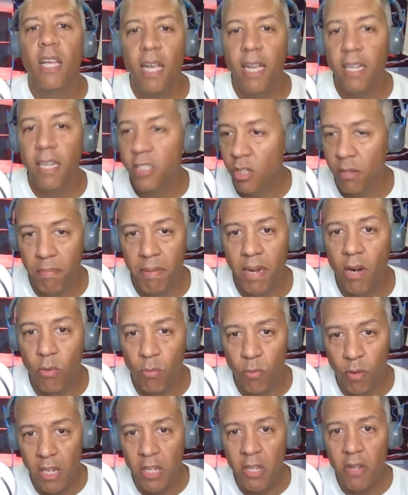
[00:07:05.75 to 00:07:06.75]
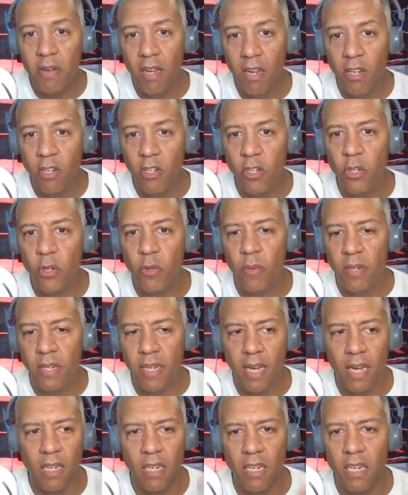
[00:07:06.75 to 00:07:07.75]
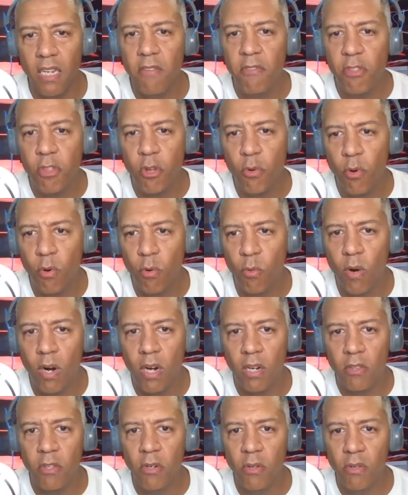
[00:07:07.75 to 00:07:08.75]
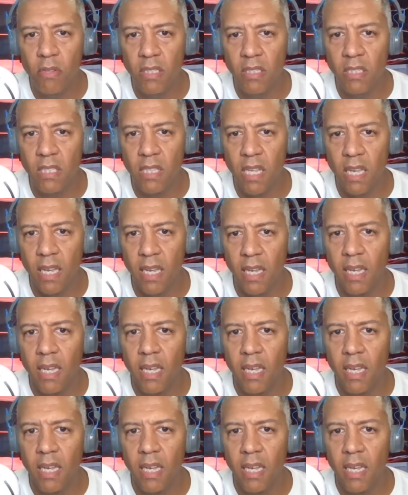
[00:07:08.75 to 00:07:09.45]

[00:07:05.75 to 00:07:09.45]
it's about what are you going to do when you got to live through and walk through this thing.